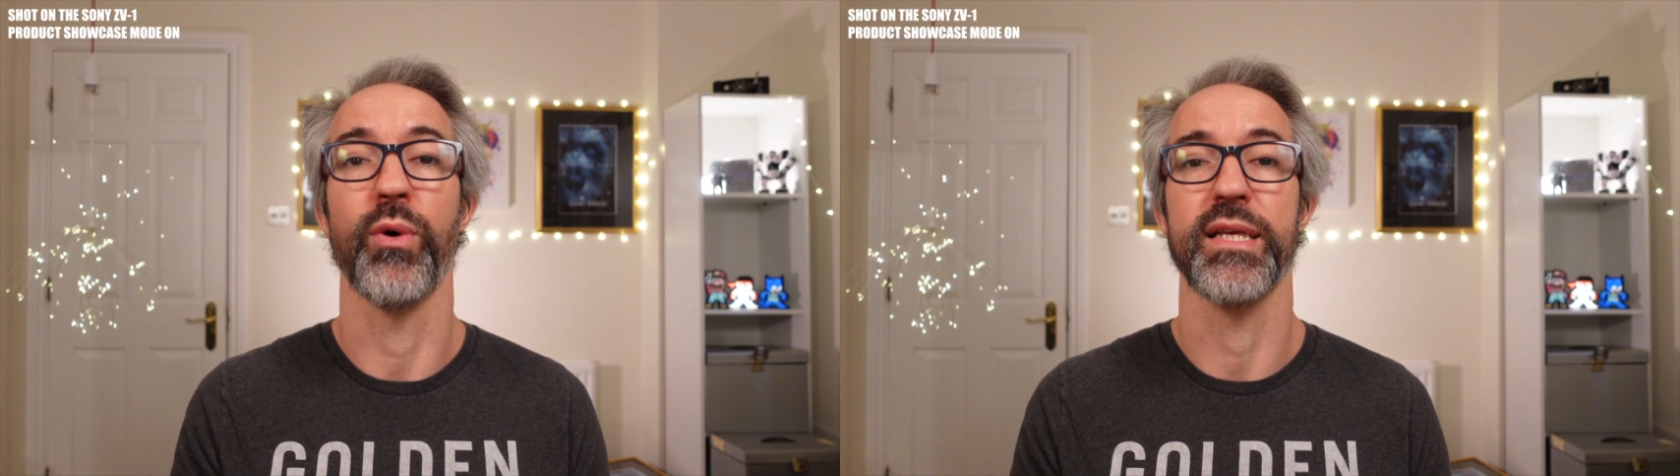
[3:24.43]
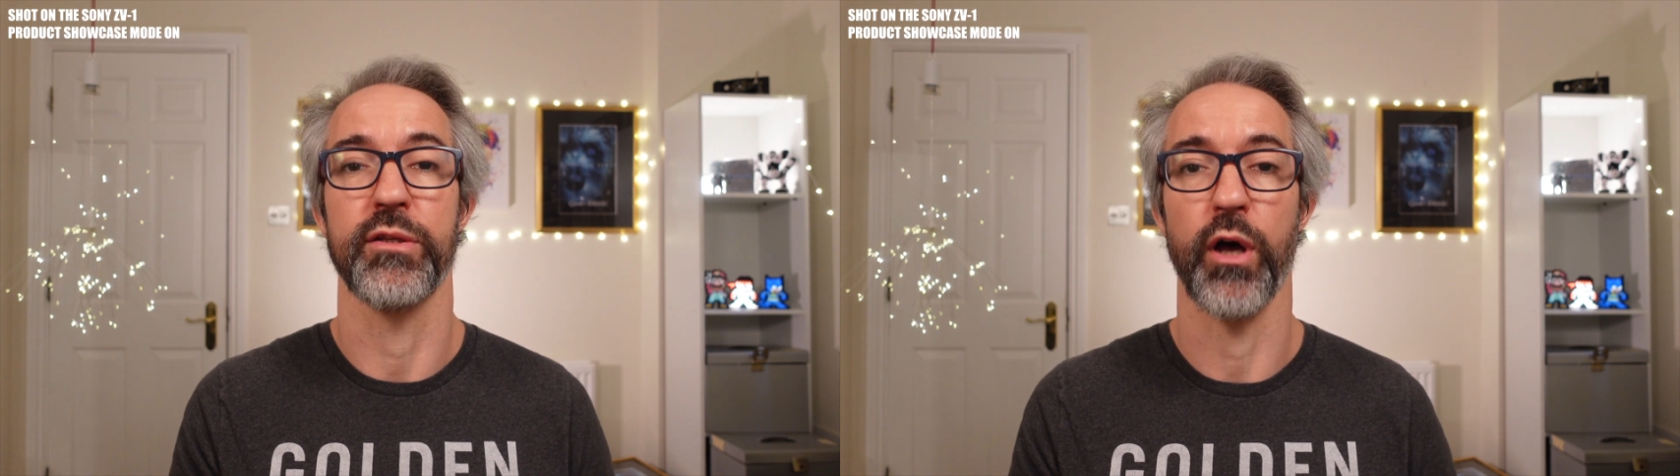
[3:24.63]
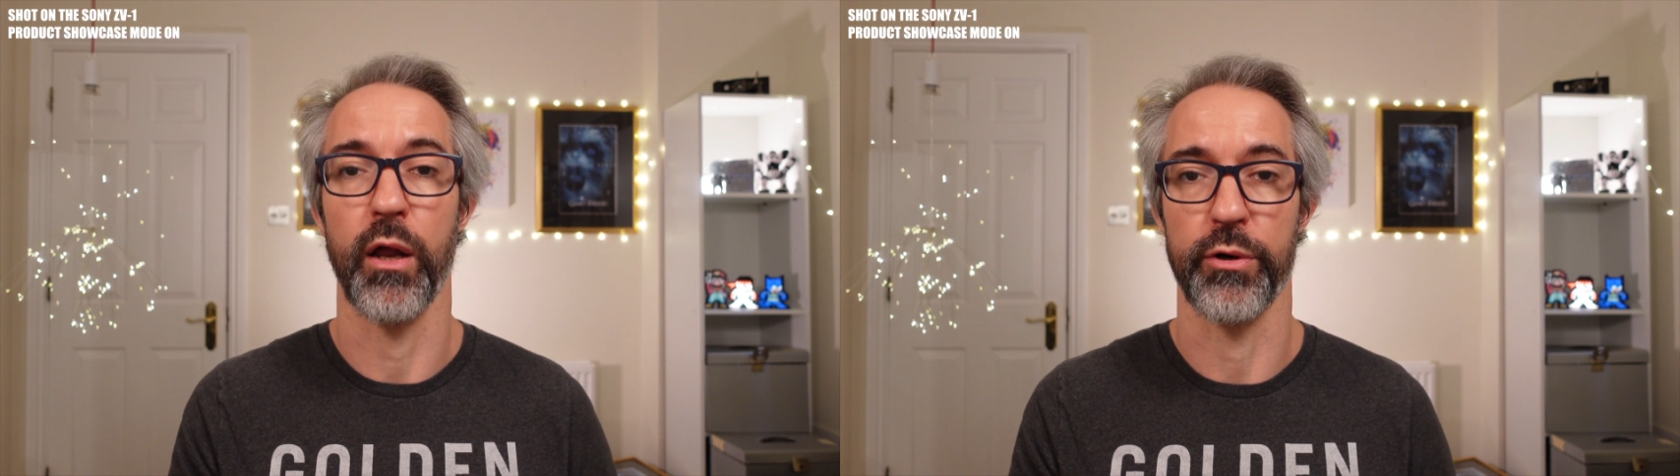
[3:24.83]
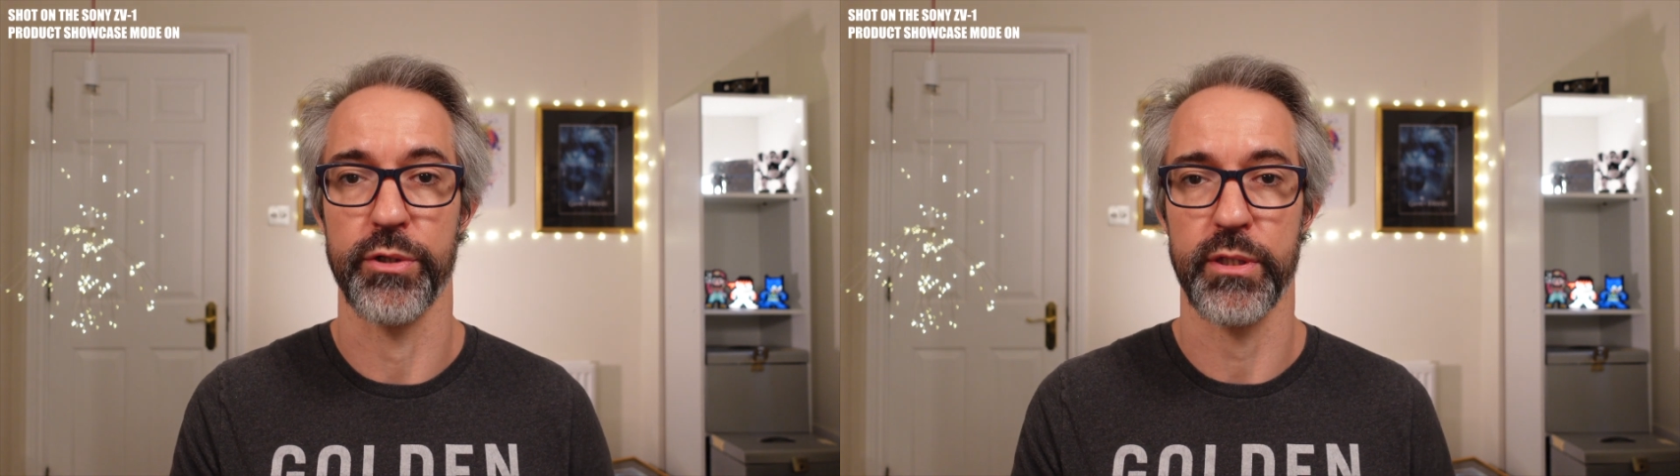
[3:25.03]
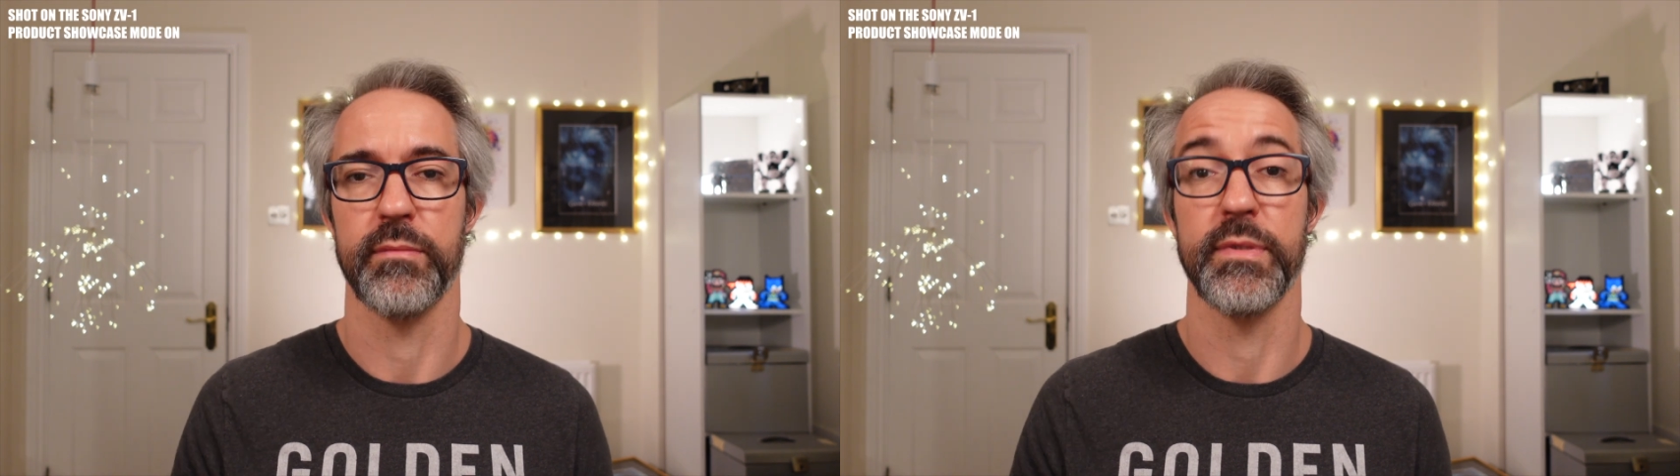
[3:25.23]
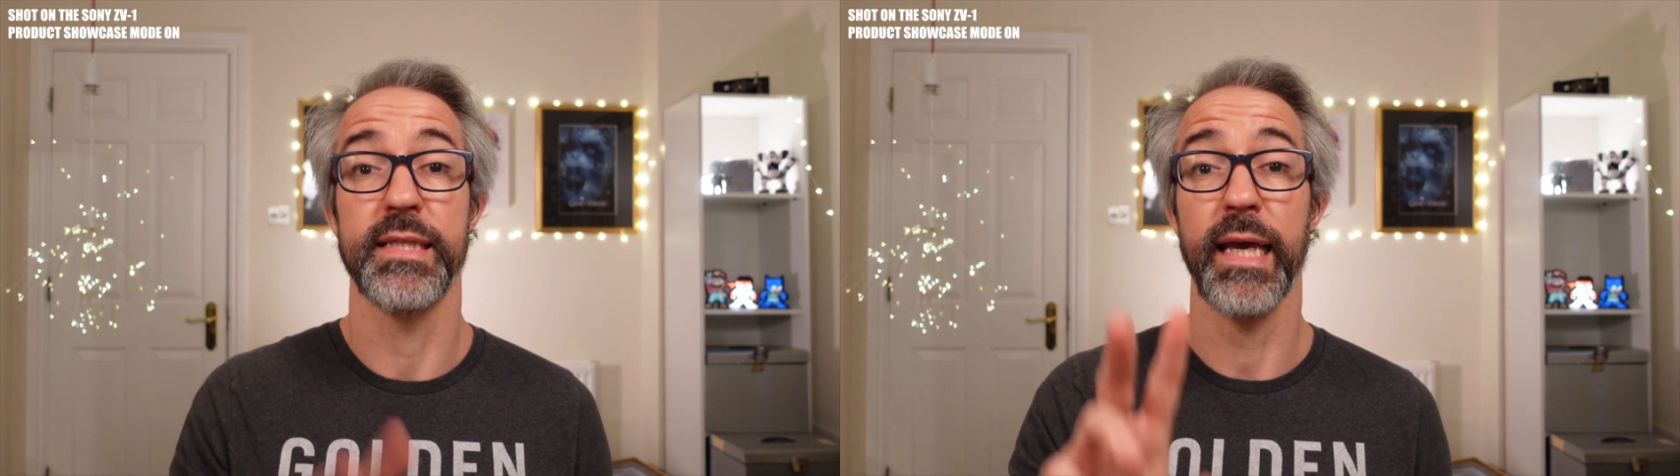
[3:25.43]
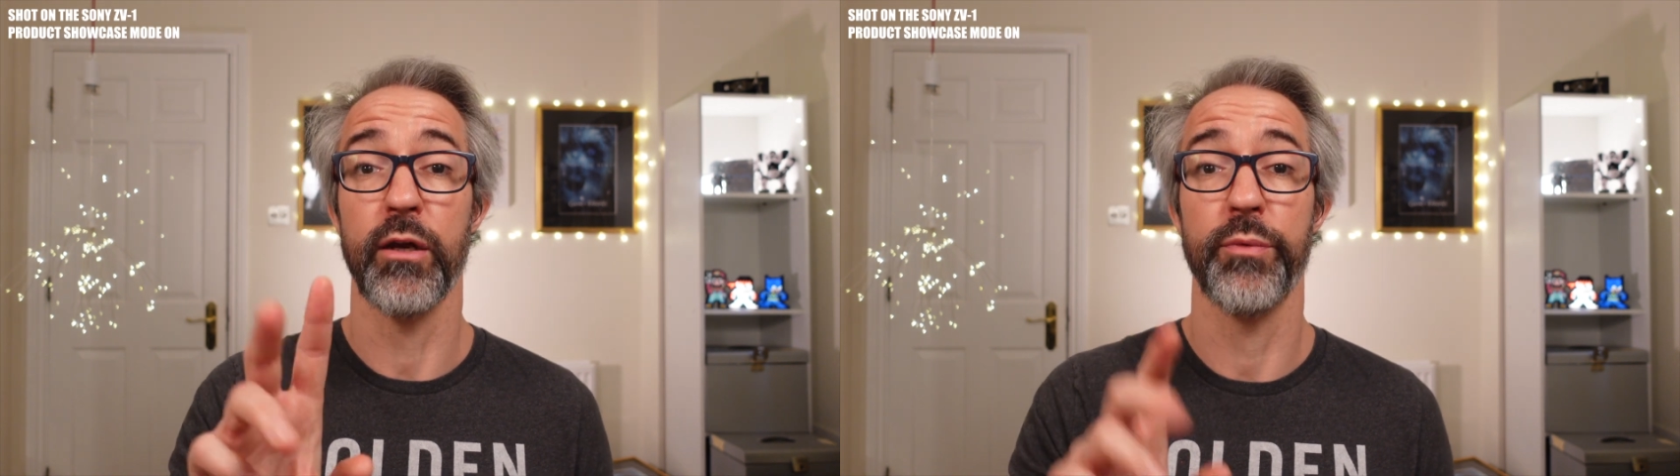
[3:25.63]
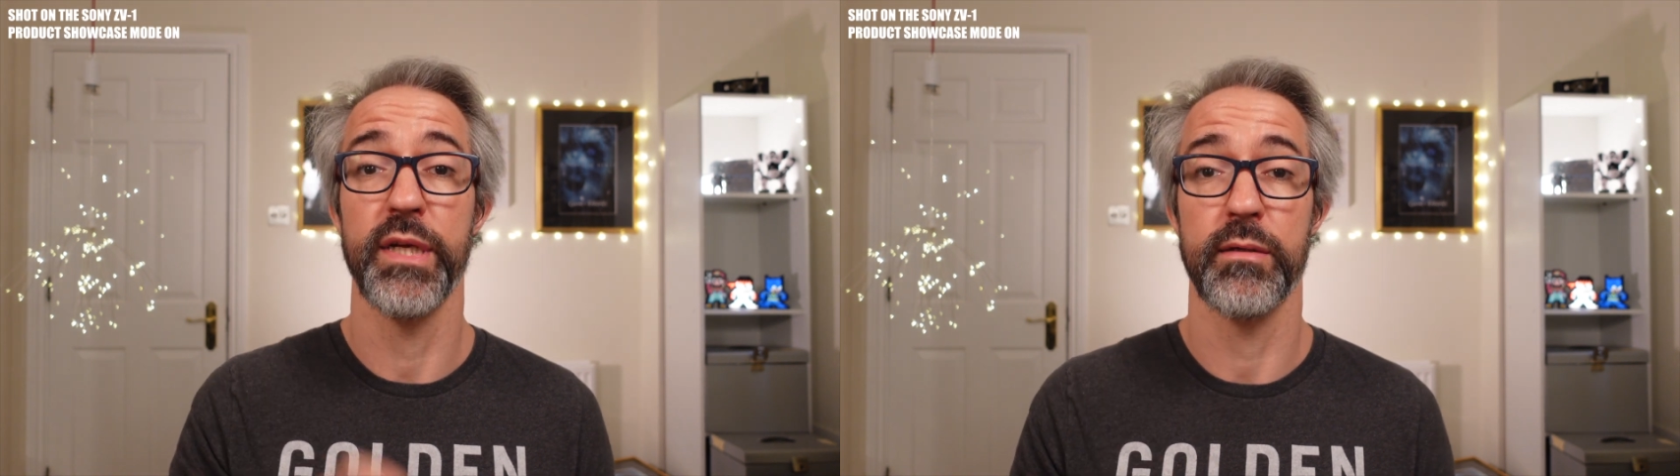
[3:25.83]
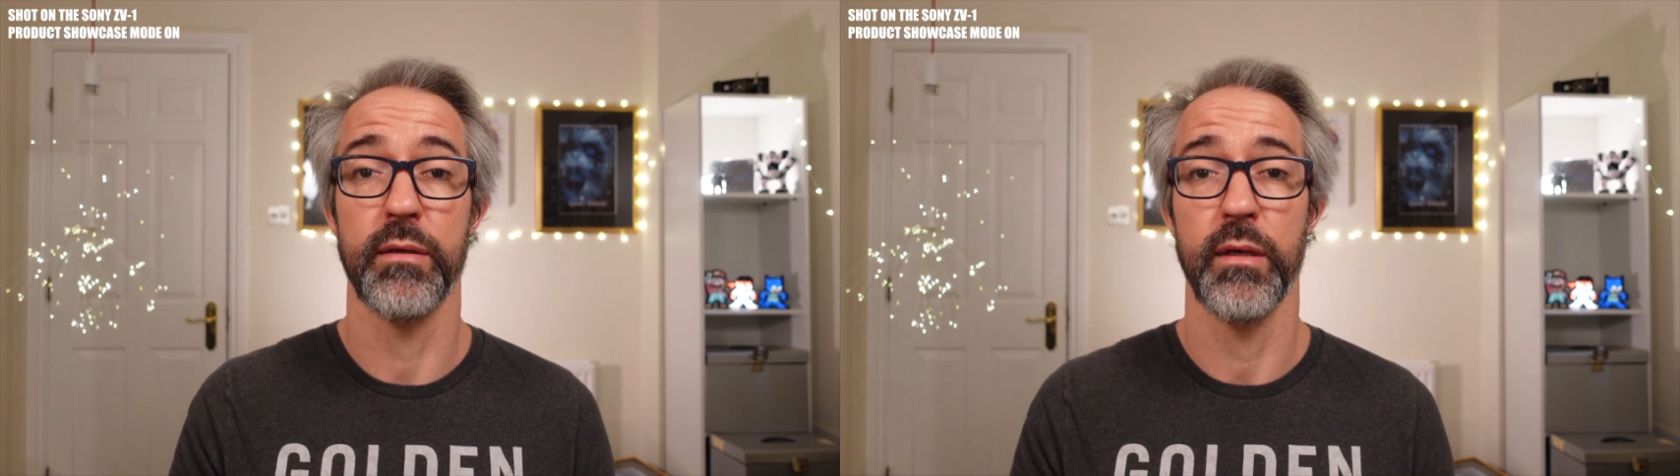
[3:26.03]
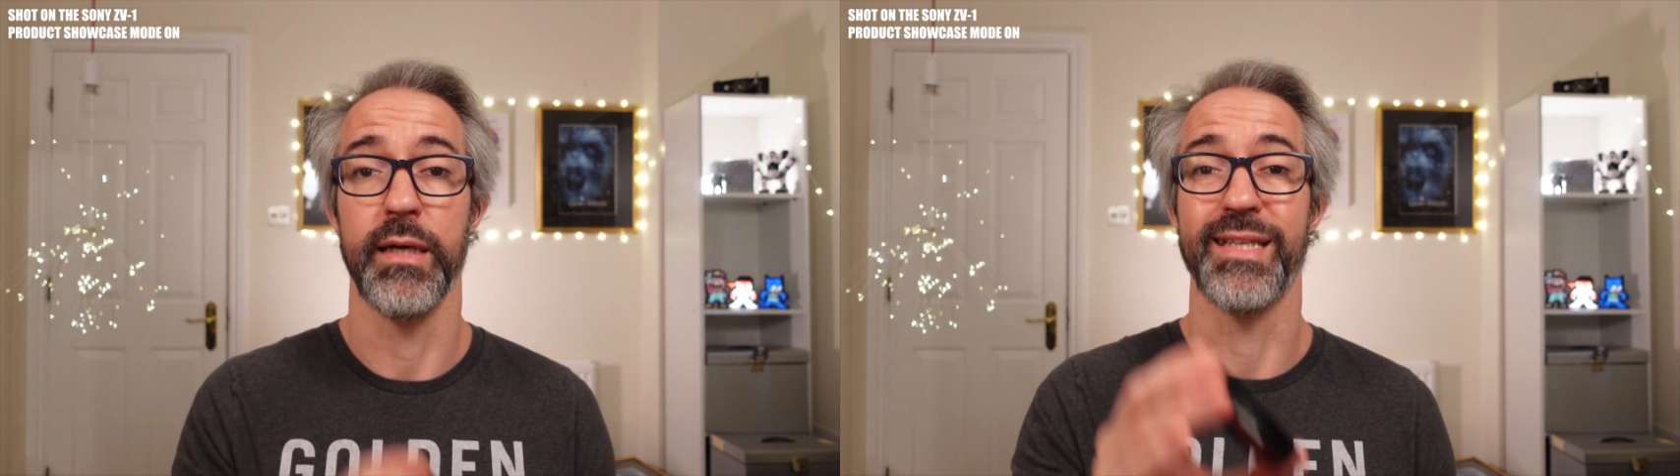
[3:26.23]
US. Second
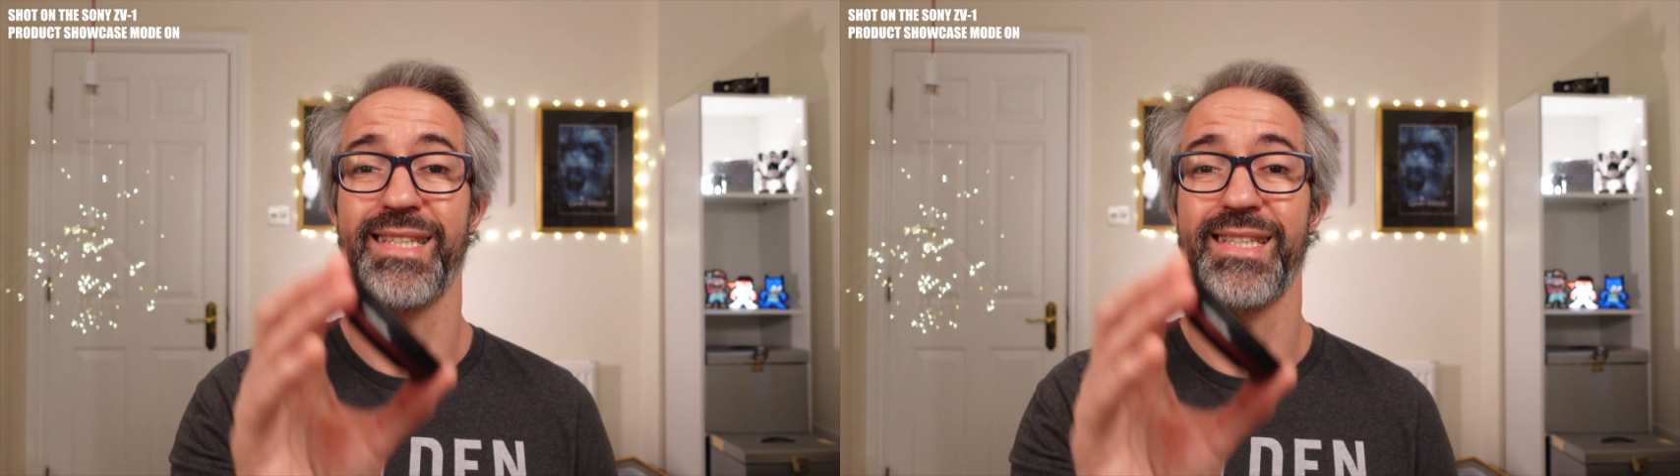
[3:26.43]
reason, it's